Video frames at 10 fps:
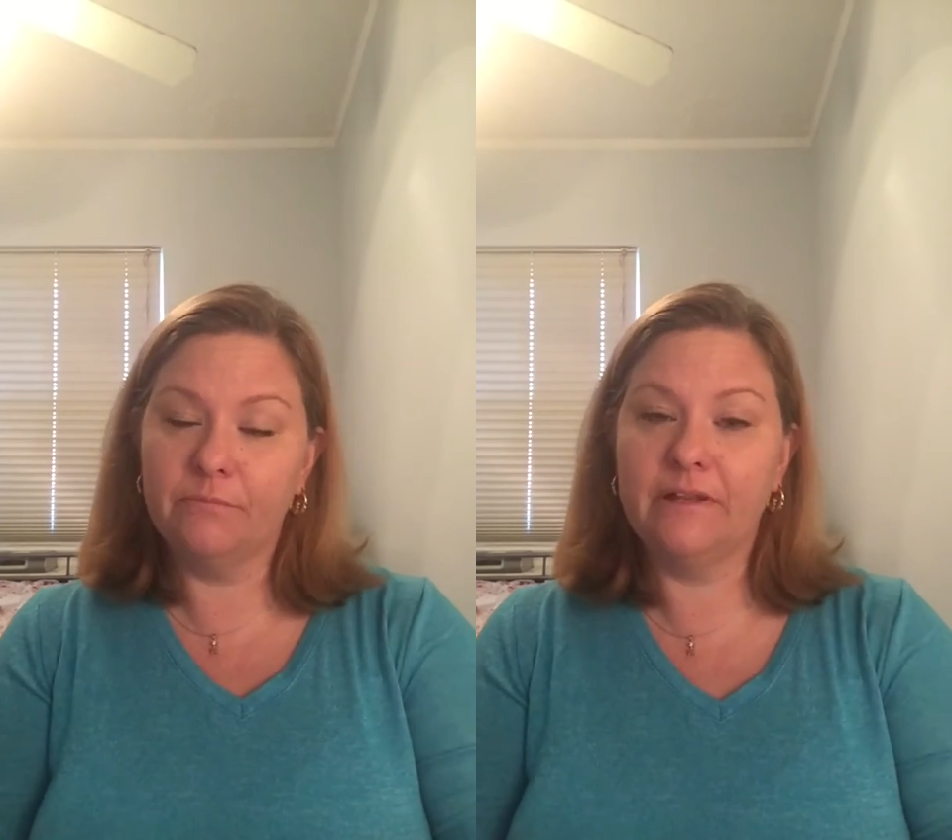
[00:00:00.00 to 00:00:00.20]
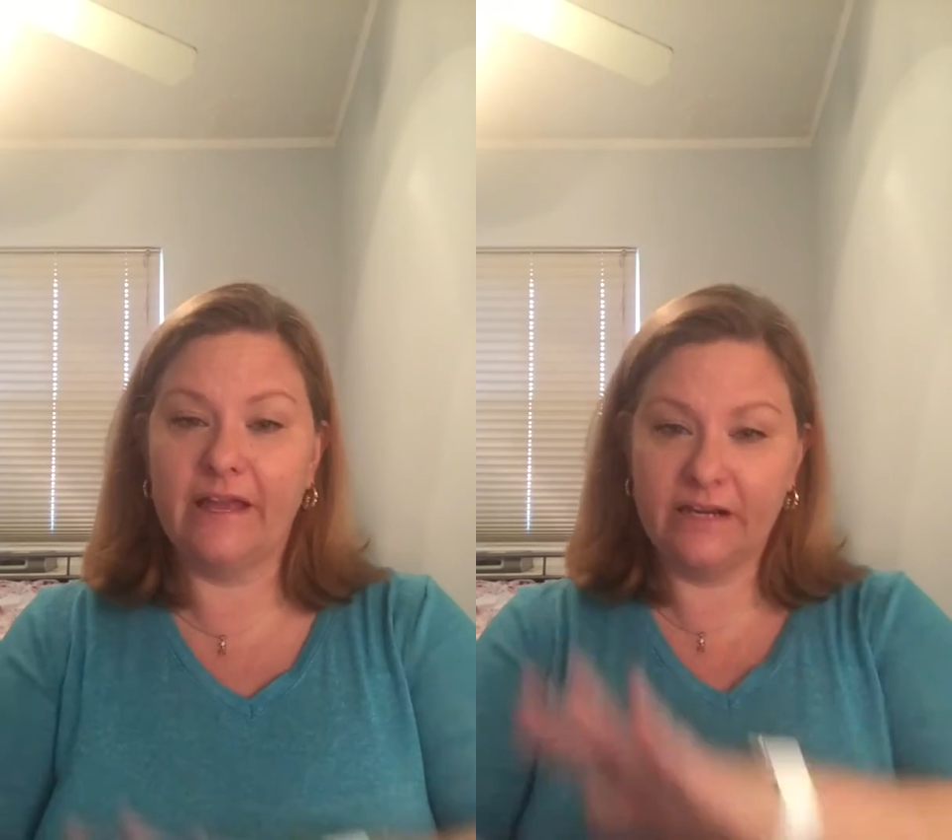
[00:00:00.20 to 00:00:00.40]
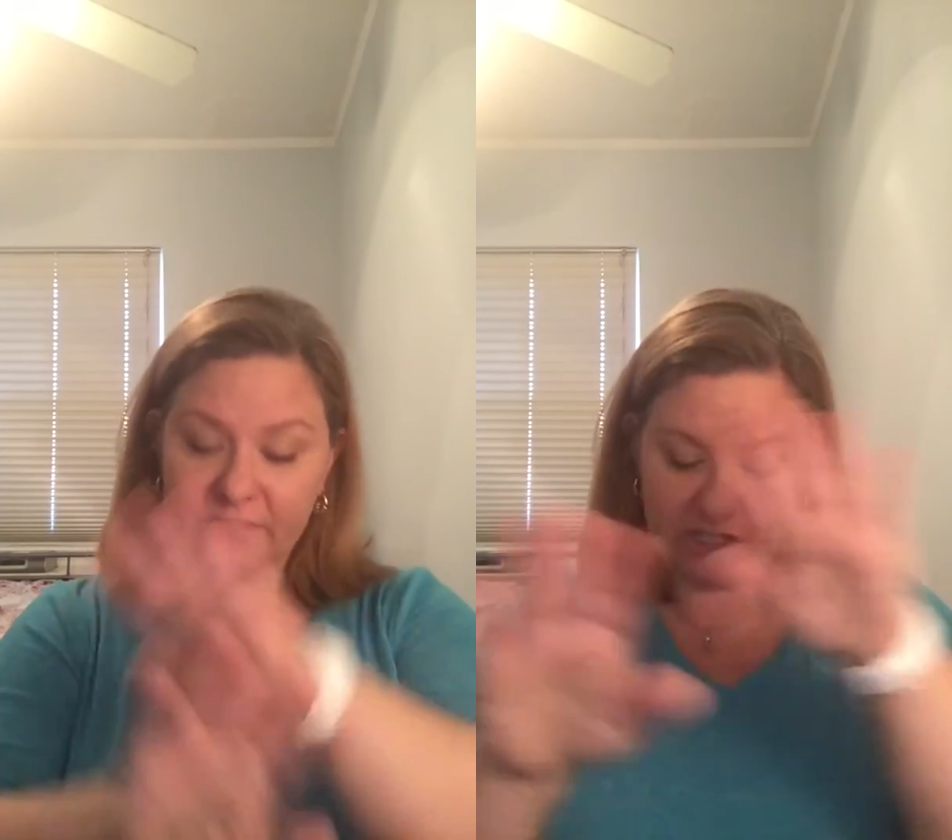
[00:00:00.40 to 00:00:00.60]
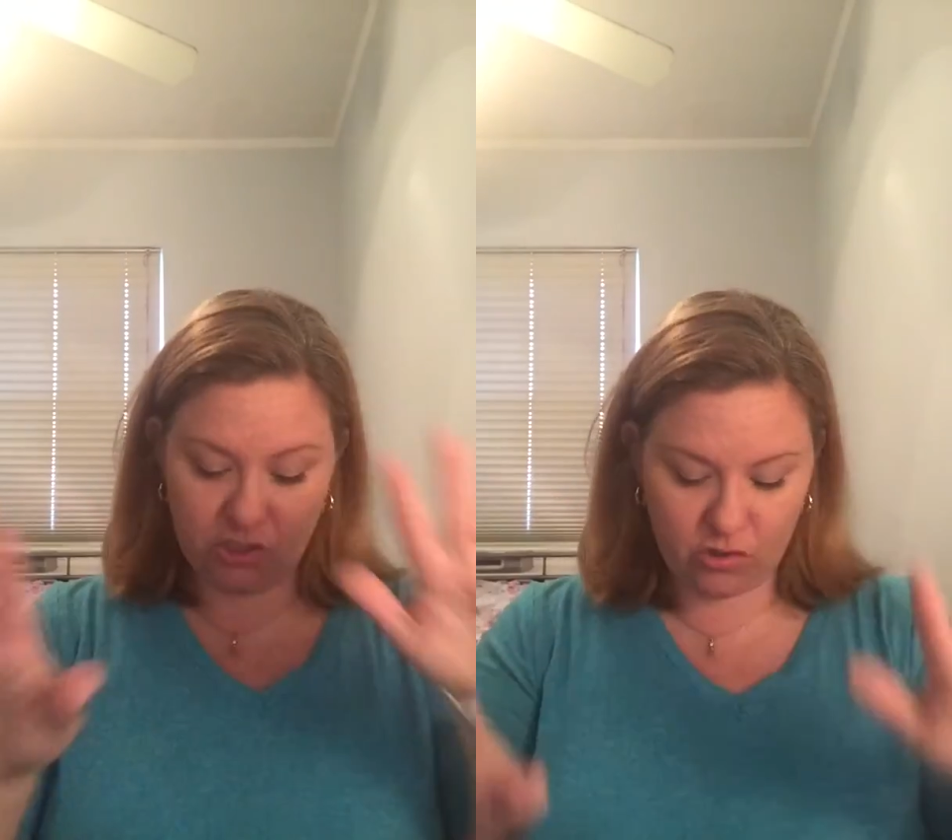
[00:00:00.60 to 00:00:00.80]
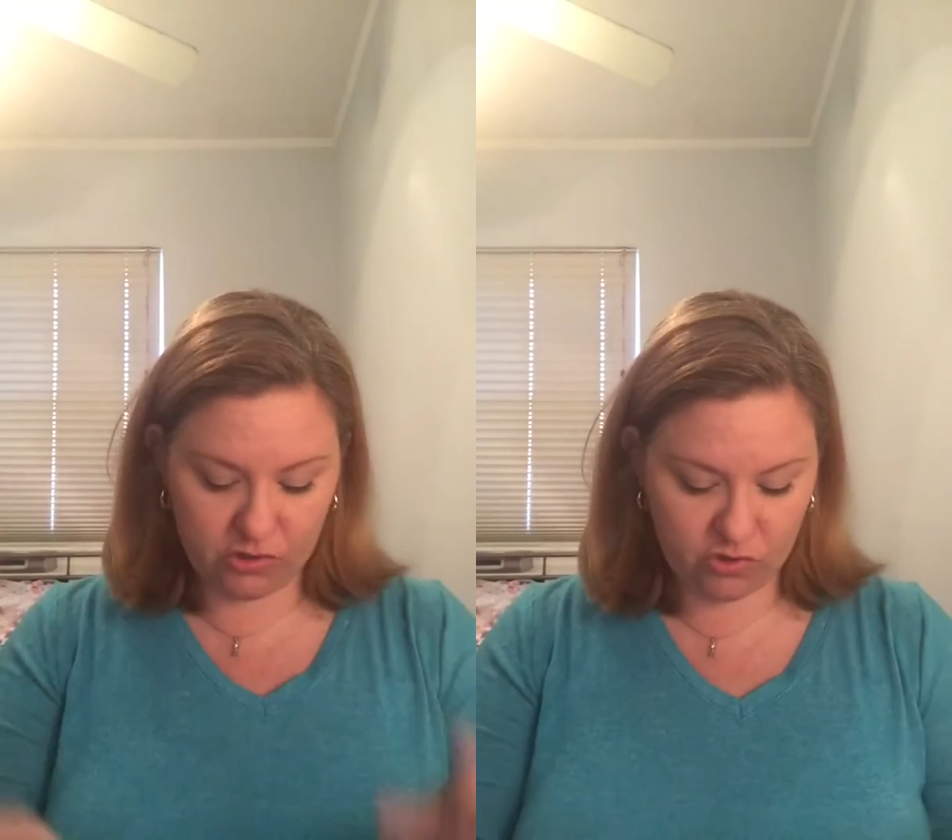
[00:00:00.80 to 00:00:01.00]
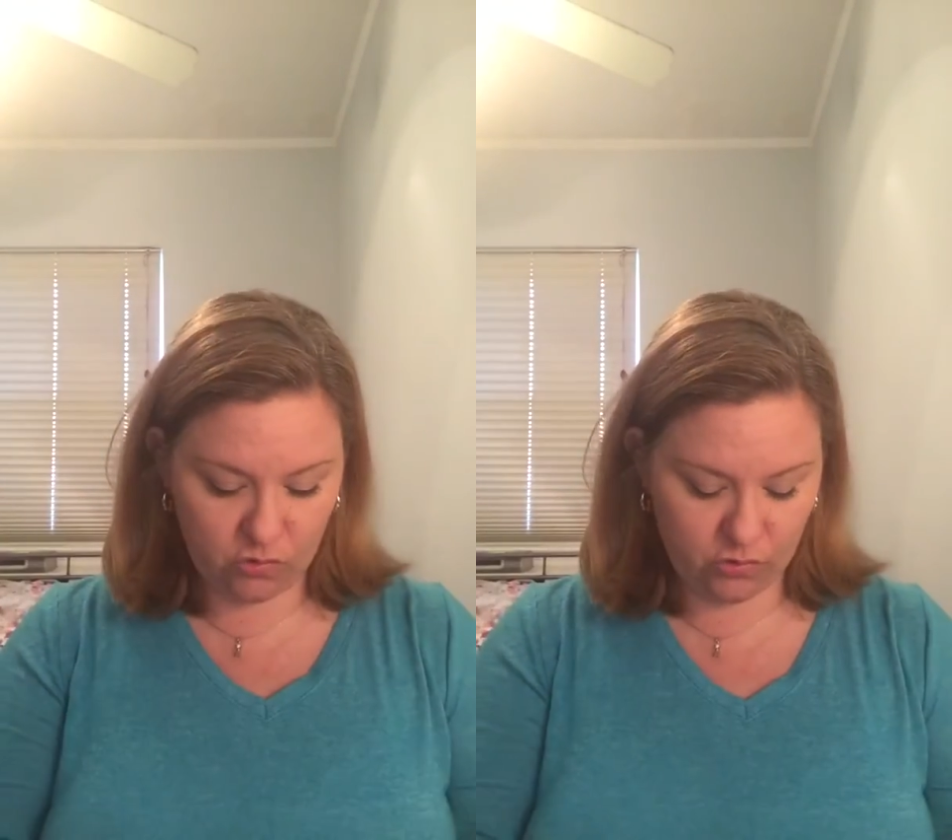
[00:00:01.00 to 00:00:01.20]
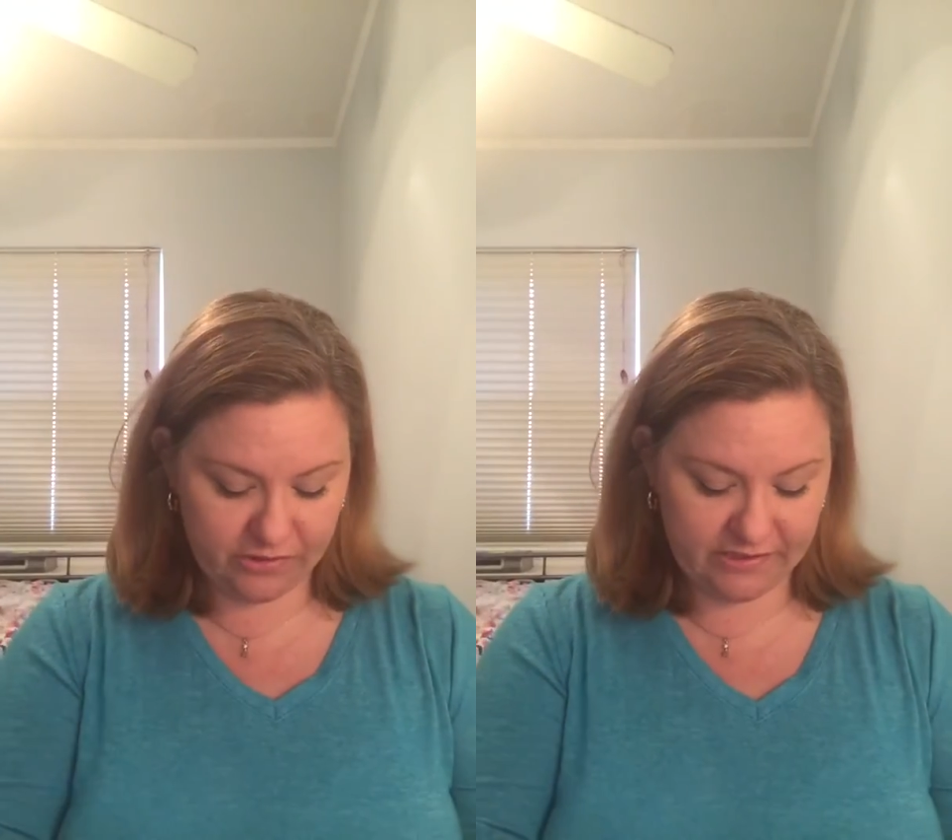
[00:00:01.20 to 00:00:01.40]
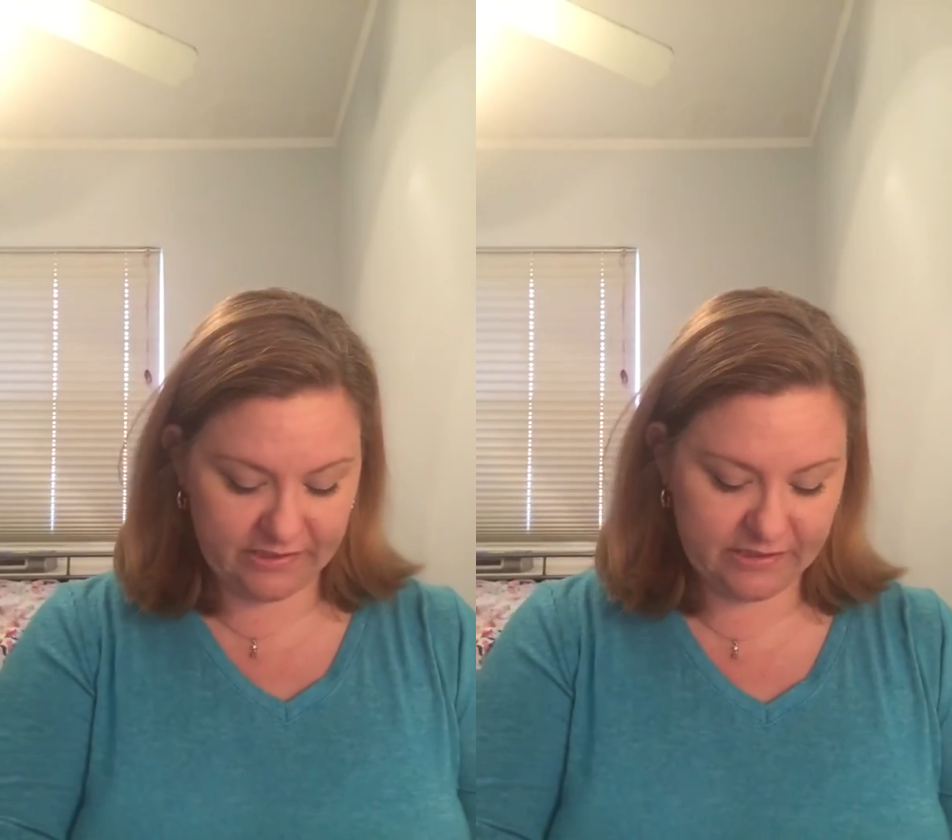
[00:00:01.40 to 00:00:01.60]
planets in our solar
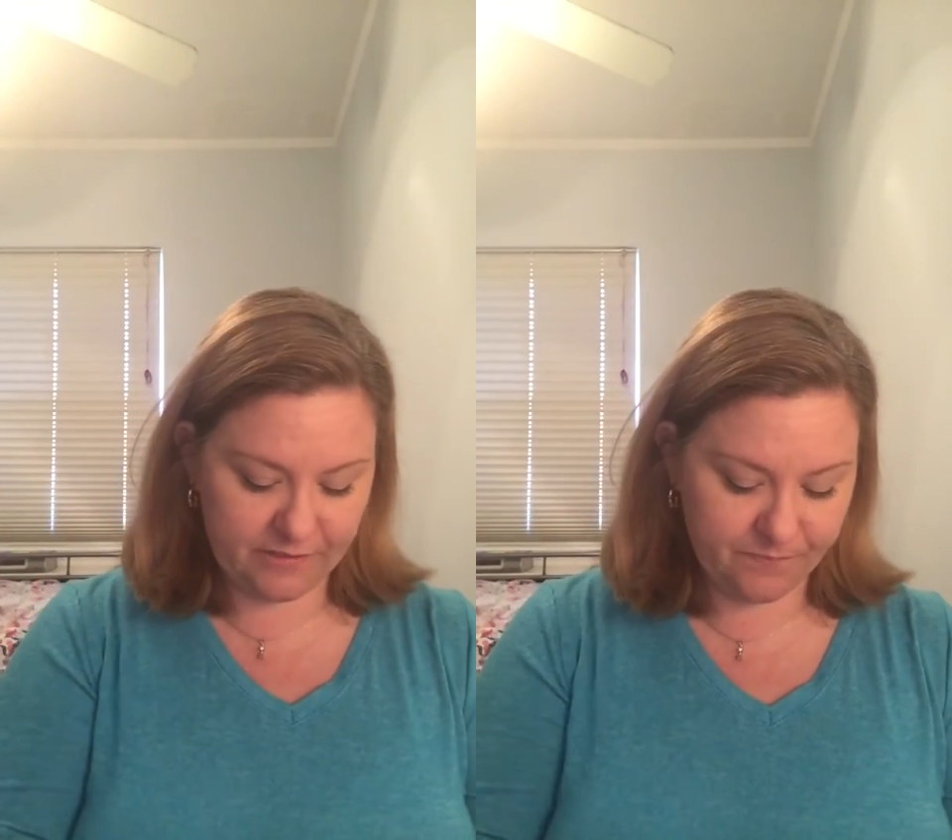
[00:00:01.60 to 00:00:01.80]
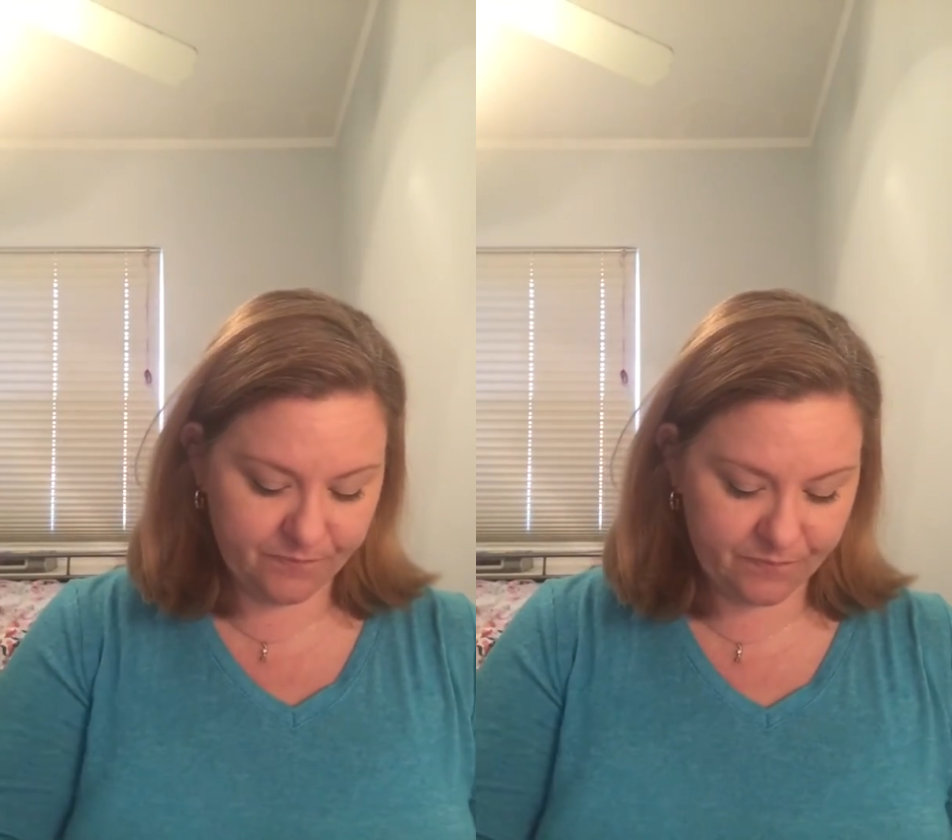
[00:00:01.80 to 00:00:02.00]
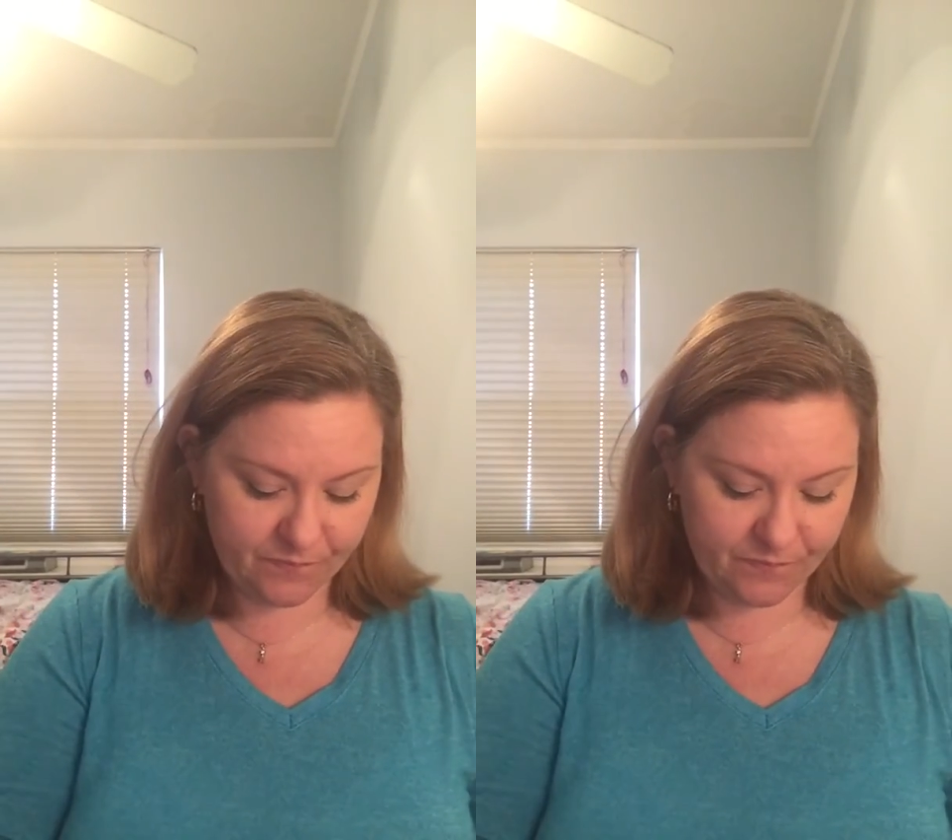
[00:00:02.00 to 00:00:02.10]
system.